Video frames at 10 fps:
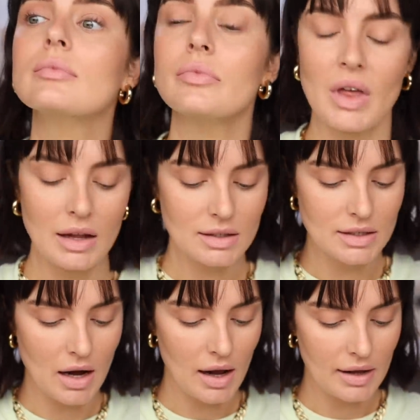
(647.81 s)
That's
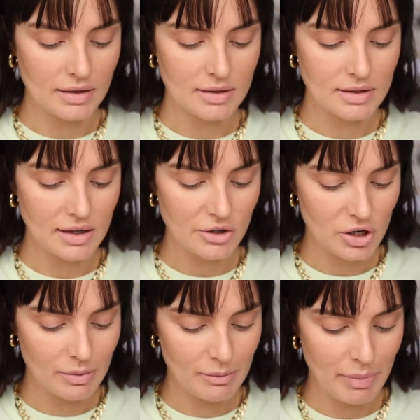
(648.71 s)
nice. It's
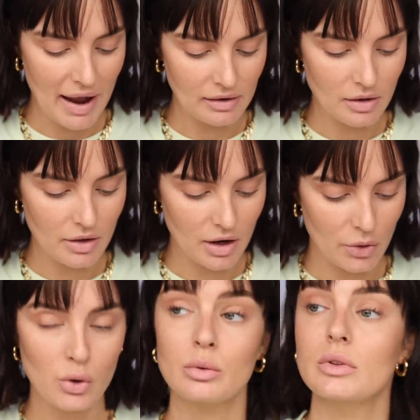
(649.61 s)
actually a bit paler than I
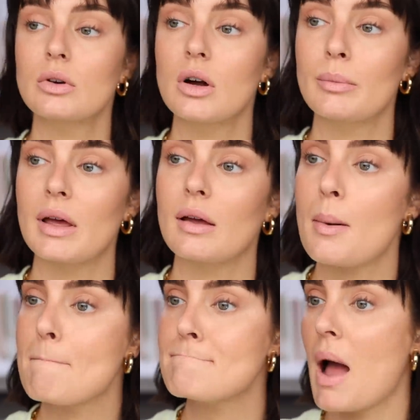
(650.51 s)
thought it would look on me.
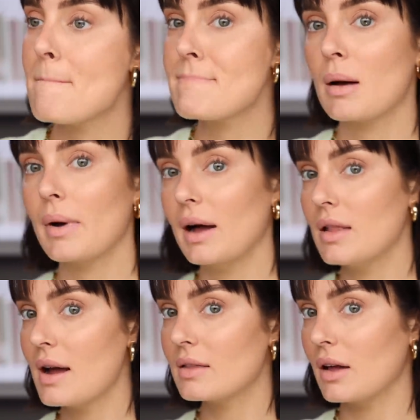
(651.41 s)
But I
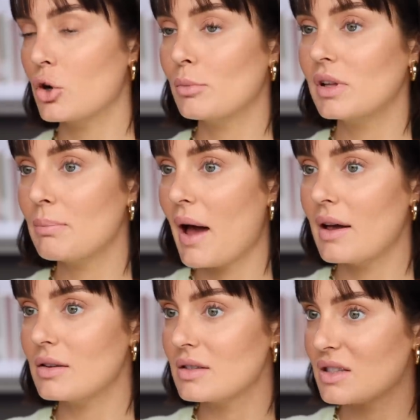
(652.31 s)
like that. Normally
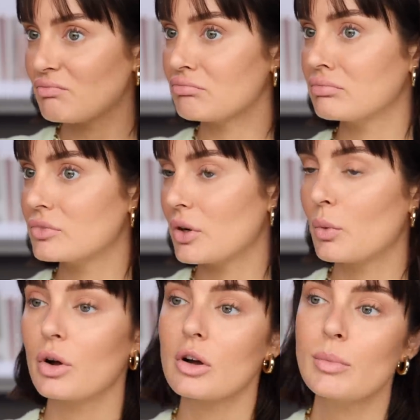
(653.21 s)
pales don't
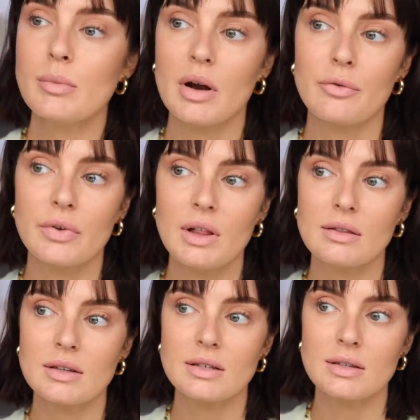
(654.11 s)
work on me, but I feel
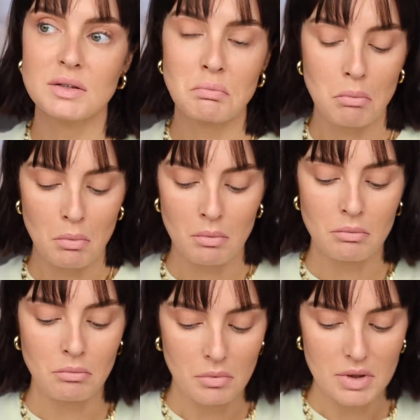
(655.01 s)
like this is
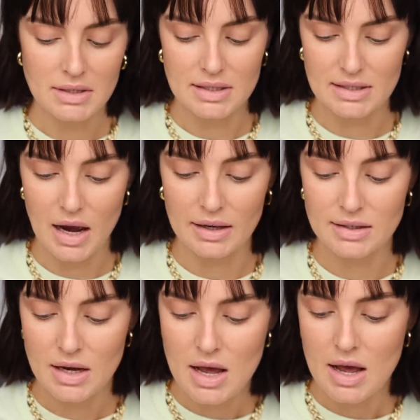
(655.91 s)
nice.
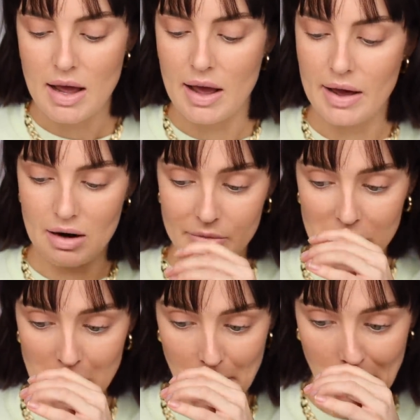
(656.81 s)
And I'm
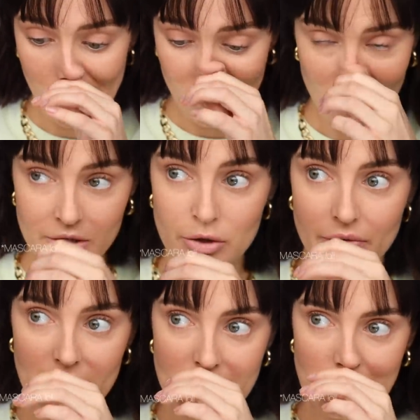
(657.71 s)
just gonna put a Too
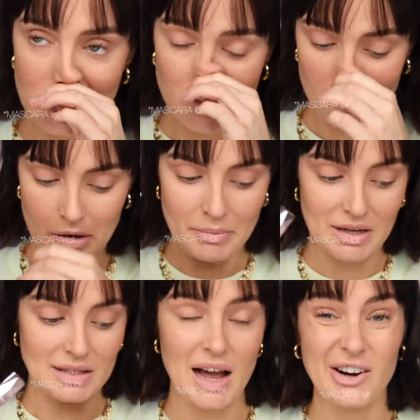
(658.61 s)
Faced concealer on
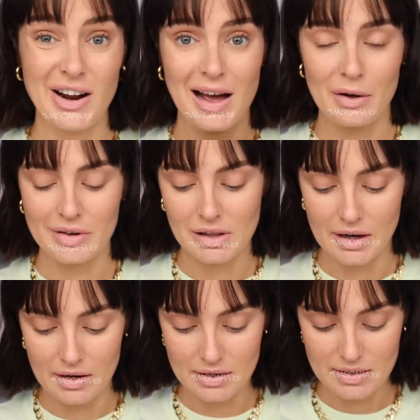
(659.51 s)
because I don't have a
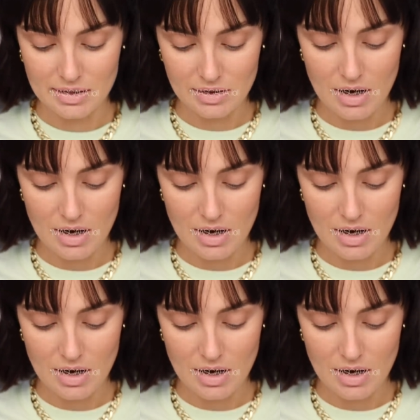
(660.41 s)
Clinique concealer.